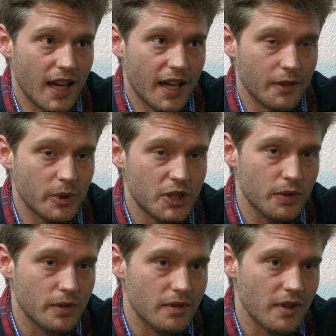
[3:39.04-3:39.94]
And we
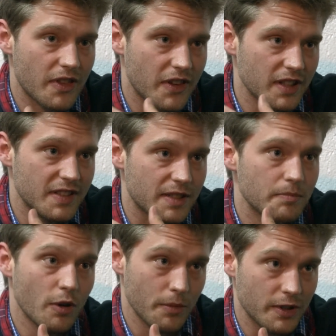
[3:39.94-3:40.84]
should see
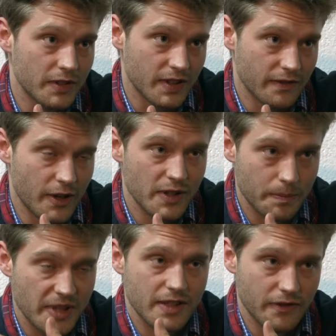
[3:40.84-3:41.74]
this moment, very
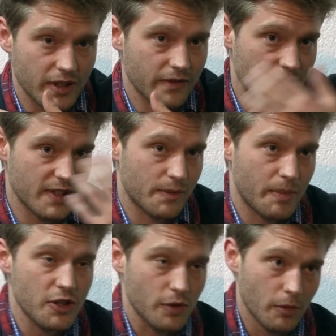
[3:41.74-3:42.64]

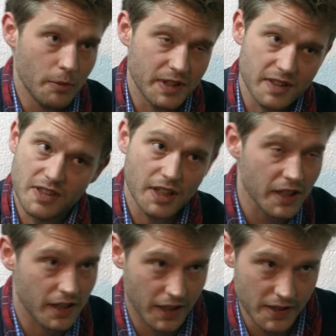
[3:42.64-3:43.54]
special moment in the
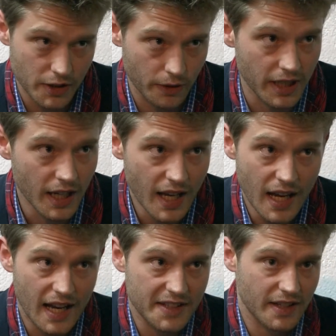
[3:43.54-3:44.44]
history,
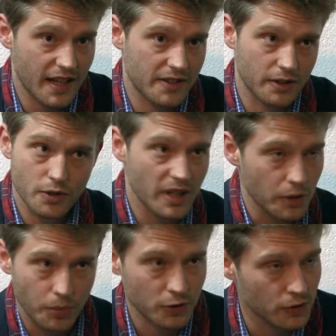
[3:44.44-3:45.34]
as a
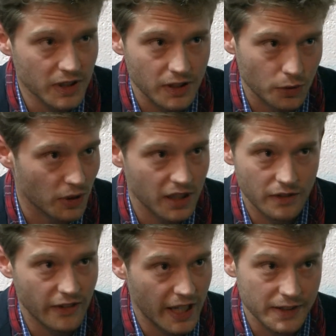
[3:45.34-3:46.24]
great opportunity to
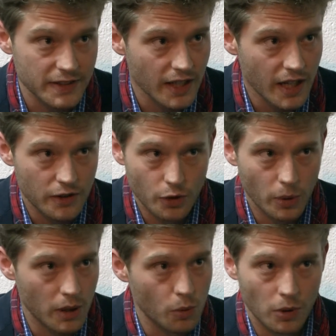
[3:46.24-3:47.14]
invent the
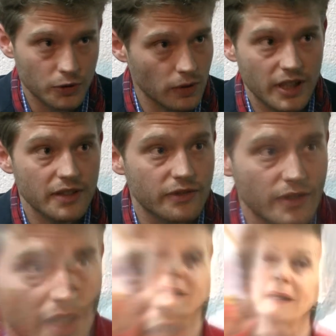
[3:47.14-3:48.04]
way we want to live.